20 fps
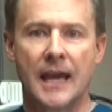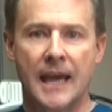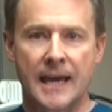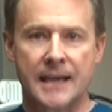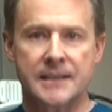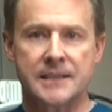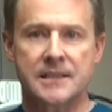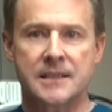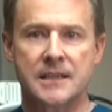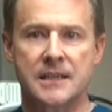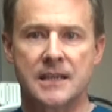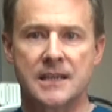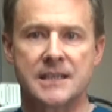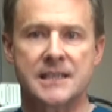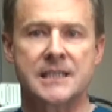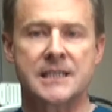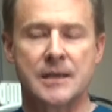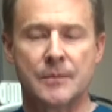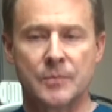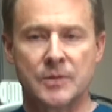S
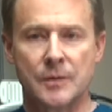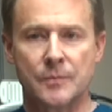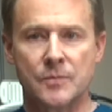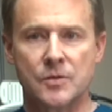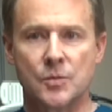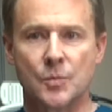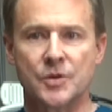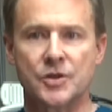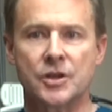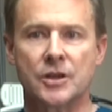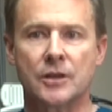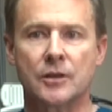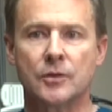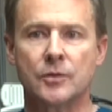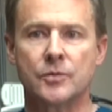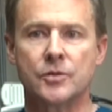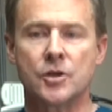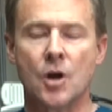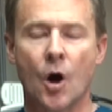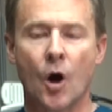is symptoms, which
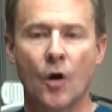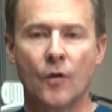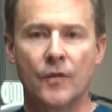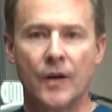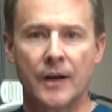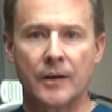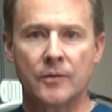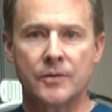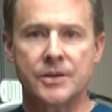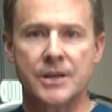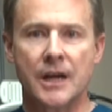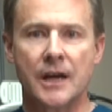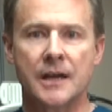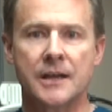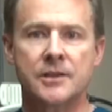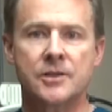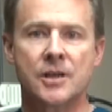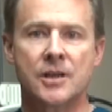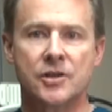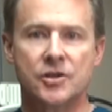includes all vital
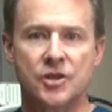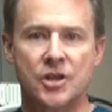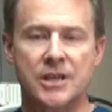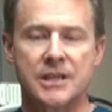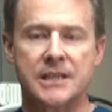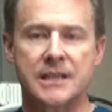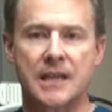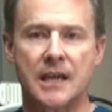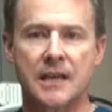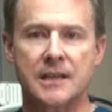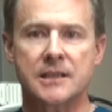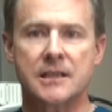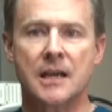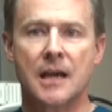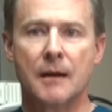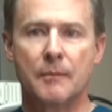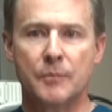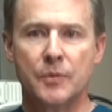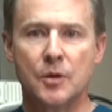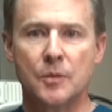signs,
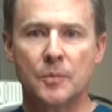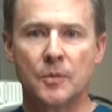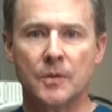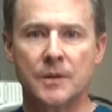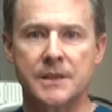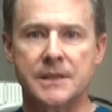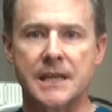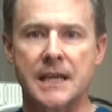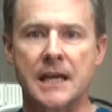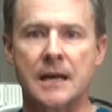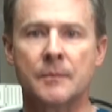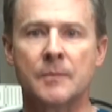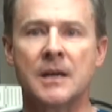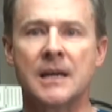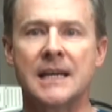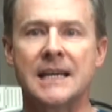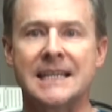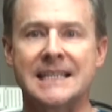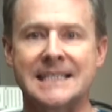GCS, and pupil exam.